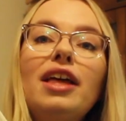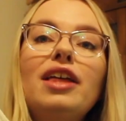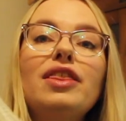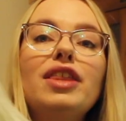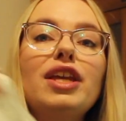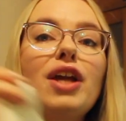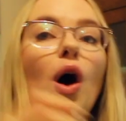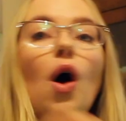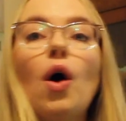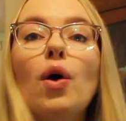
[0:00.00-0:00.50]

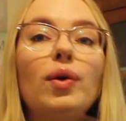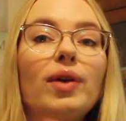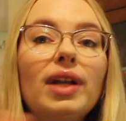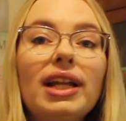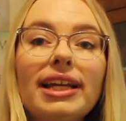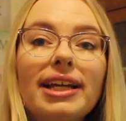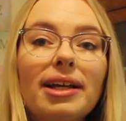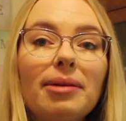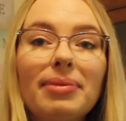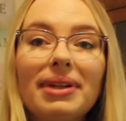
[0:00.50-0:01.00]
The
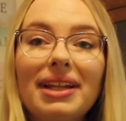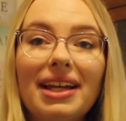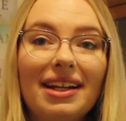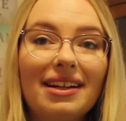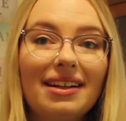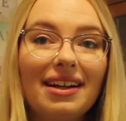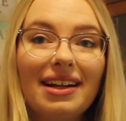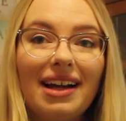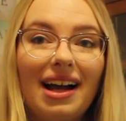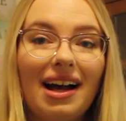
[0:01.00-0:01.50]
only
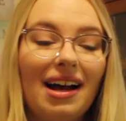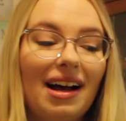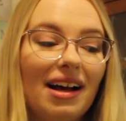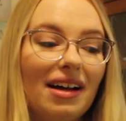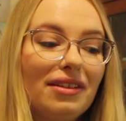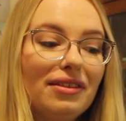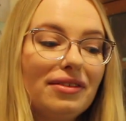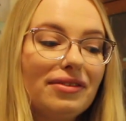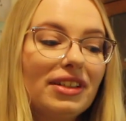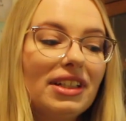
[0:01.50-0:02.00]
complaint I
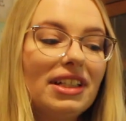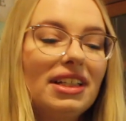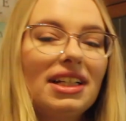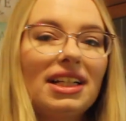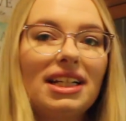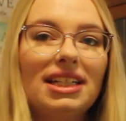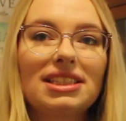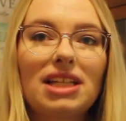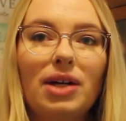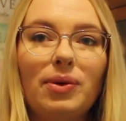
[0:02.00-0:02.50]
have
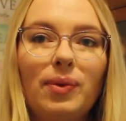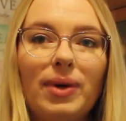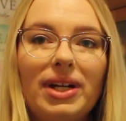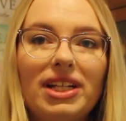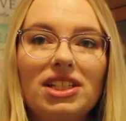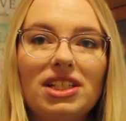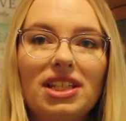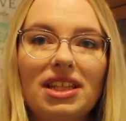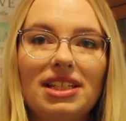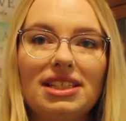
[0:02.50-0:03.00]
is I
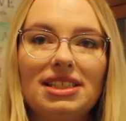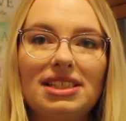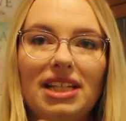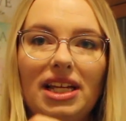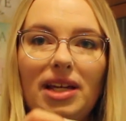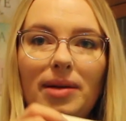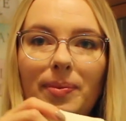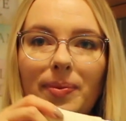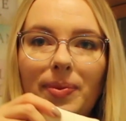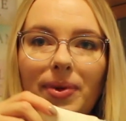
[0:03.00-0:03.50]
wish the
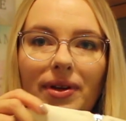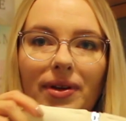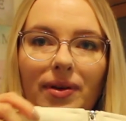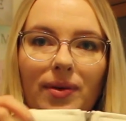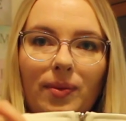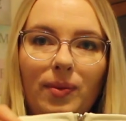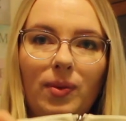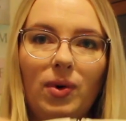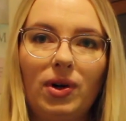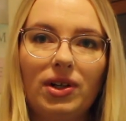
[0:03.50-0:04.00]
zip
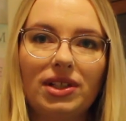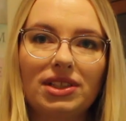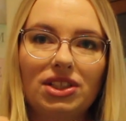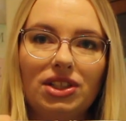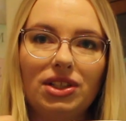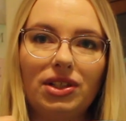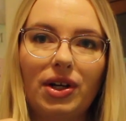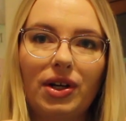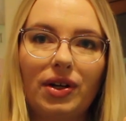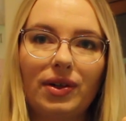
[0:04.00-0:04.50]
was,
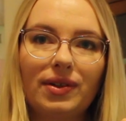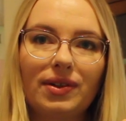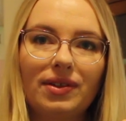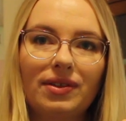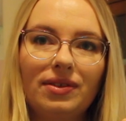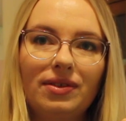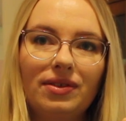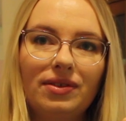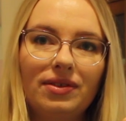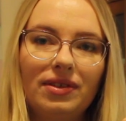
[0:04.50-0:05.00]
you know,
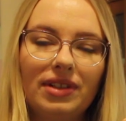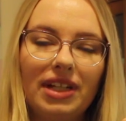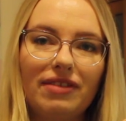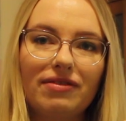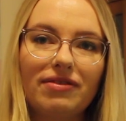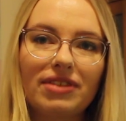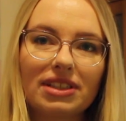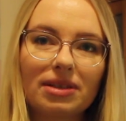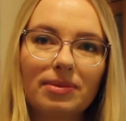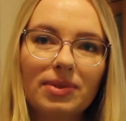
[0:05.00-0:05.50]

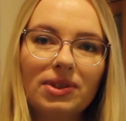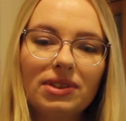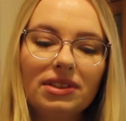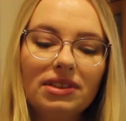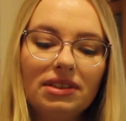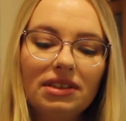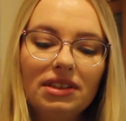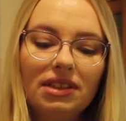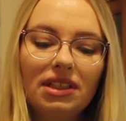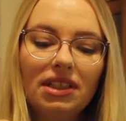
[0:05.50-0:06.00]

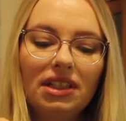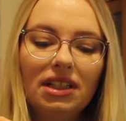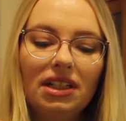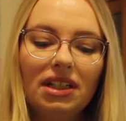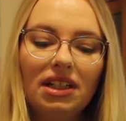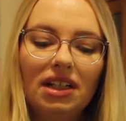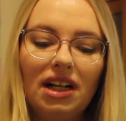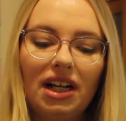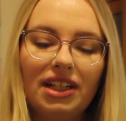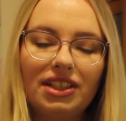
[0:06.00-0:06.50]
invisible.
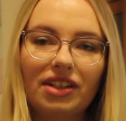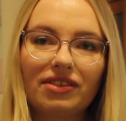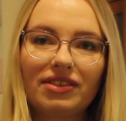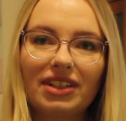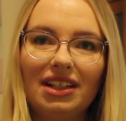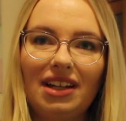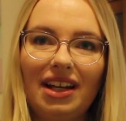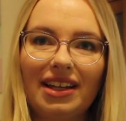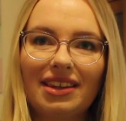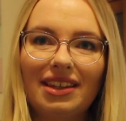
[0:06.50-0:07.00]
I don't
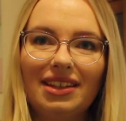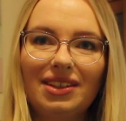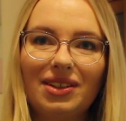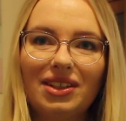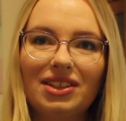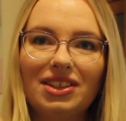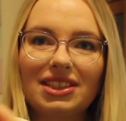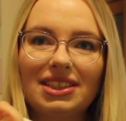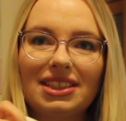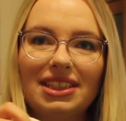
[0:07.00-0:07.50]
really like that you
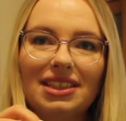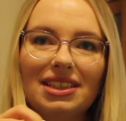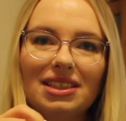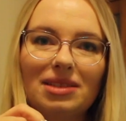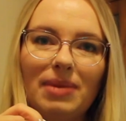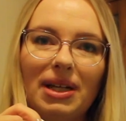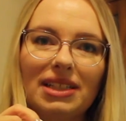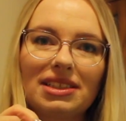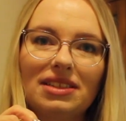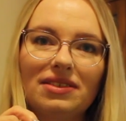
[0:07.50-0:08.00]
can just see
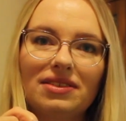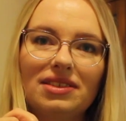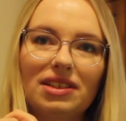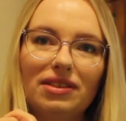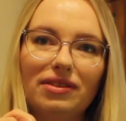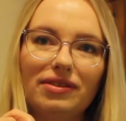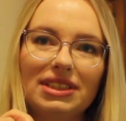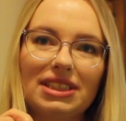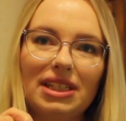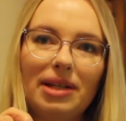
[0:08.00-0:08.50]
this massive
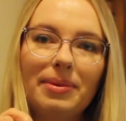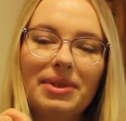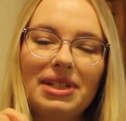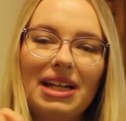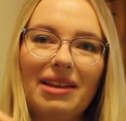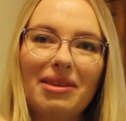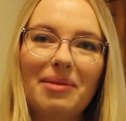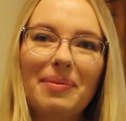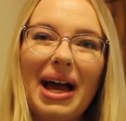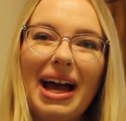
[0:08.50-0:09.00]
silver zip
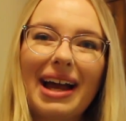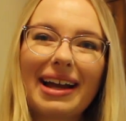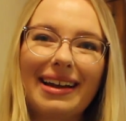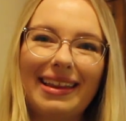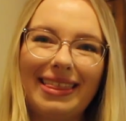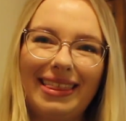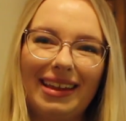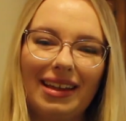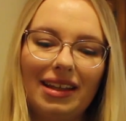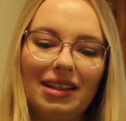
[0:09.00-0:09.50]
down the back. I
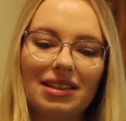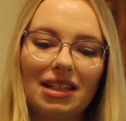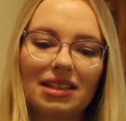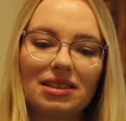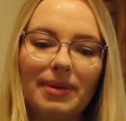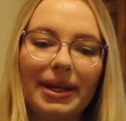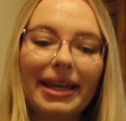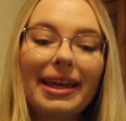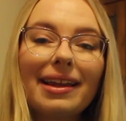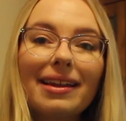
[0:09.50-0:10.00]
think it
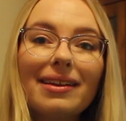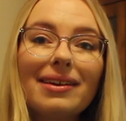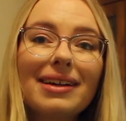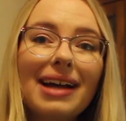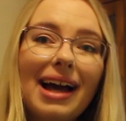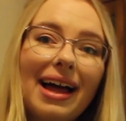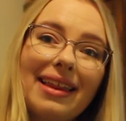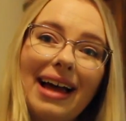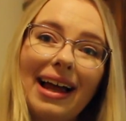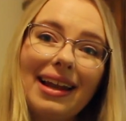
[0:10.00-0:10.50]
does make it look
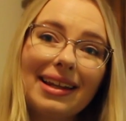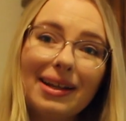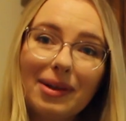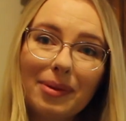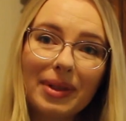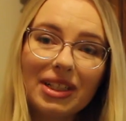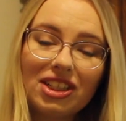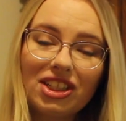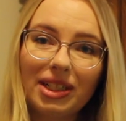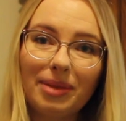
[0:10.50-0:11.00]
that little
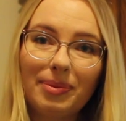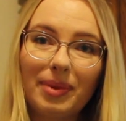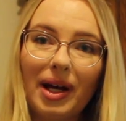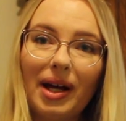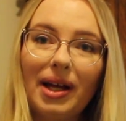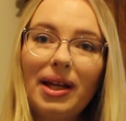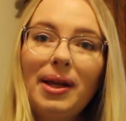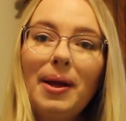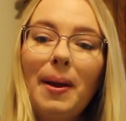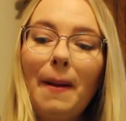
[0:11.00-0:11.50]
bit
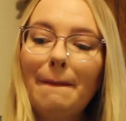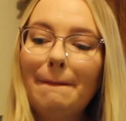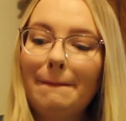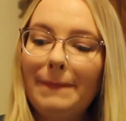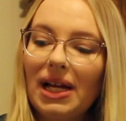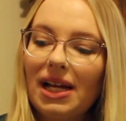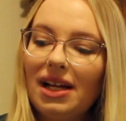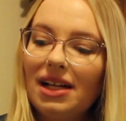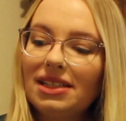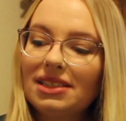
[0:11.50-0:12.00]
cheaper,
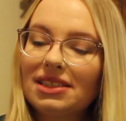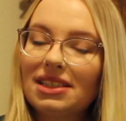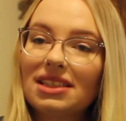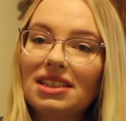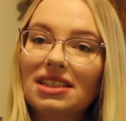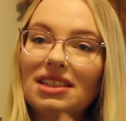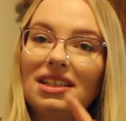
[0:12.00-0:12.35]
but